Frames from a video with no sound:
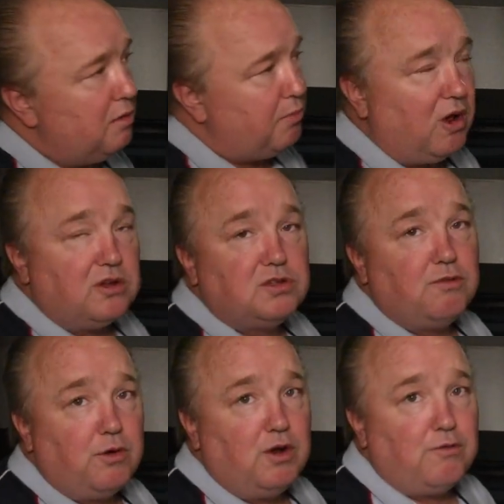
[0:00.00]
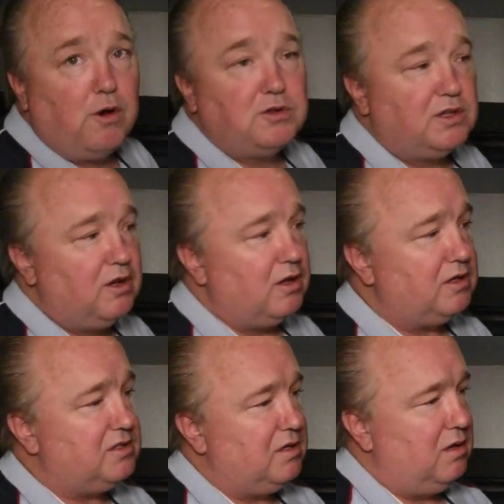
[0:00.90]
but also for your frozen
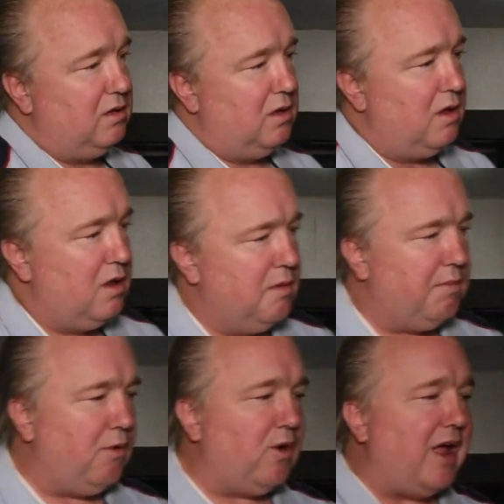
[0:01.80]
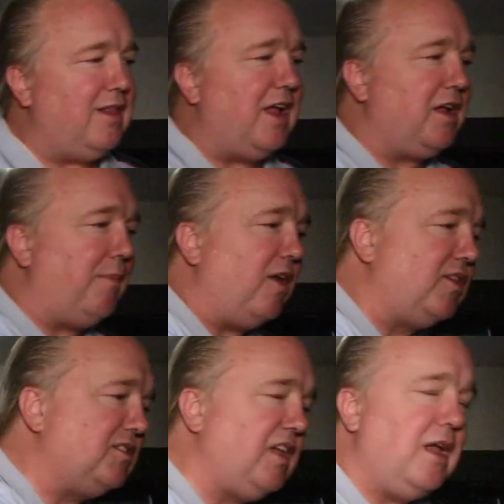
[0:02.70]
goods. But what I like about
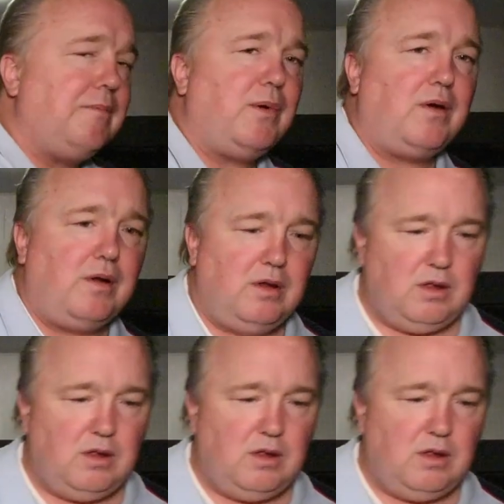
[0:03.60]
this camper